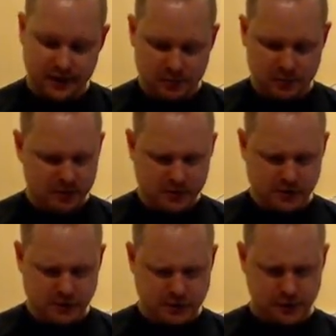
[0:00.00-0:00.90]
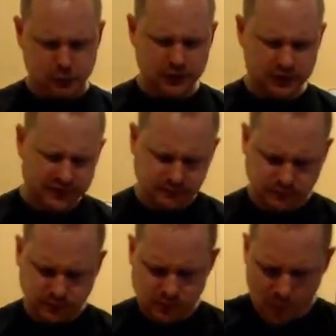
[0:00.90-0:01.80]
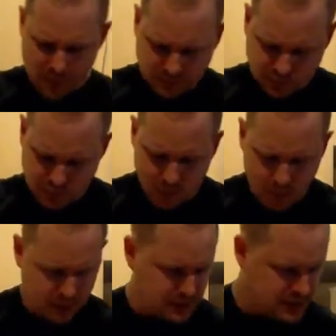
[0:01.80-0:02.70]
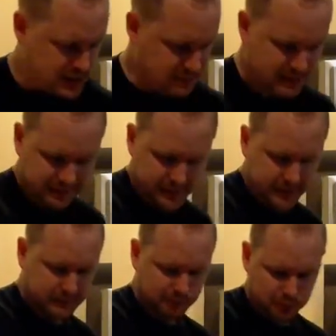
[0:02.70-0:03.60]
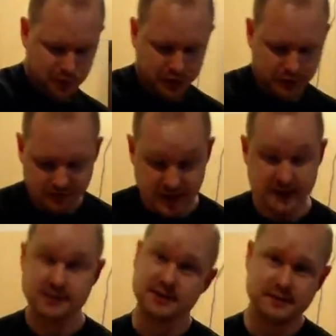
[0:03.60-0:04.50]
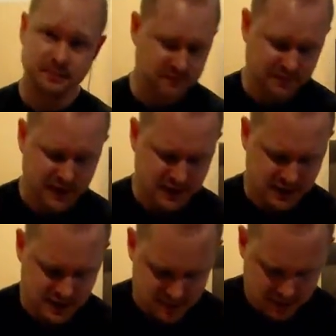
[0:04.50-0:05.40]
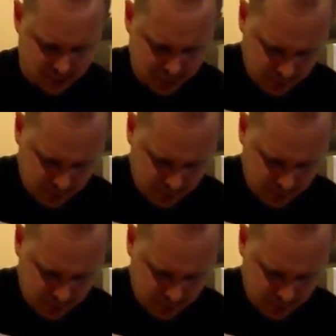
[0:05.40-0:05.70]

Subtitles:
I'm probably not going to use all of it because it is meant for, fajitas to feed 6 people.